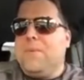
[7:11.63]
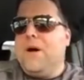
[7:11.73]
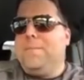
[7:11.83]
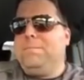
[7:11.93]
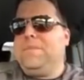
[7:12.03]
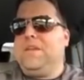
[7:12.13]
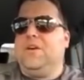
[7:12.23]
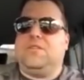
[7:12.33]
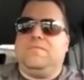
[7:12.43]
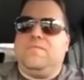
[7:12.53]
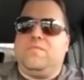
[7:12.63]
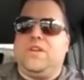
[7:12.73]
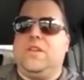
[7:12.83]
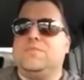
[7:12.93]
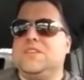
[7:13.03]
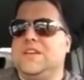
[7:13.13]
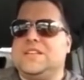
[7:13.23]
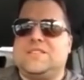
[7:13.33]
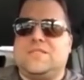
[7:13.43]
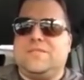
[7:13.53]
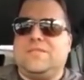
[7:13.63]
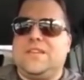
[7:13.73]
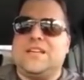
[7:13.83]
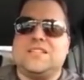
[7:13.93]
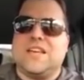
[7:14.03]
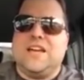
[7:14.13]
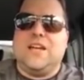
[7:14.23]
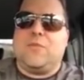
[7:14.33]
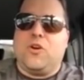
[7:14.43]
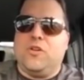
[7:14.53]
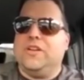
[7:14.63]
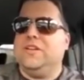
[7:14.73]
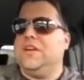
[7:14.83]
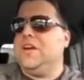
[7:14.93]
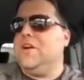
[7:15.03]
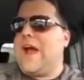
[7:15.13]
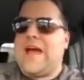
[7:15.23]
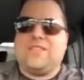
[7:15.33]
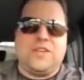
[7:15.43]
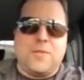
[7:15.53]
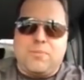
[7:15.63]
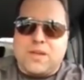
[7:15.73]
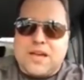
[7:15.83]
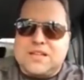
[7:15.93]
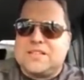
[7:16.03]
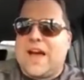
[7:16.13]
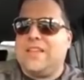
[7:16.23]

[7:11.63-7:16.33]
But, you know, Clemson gets Texas A&M early in the year at their place.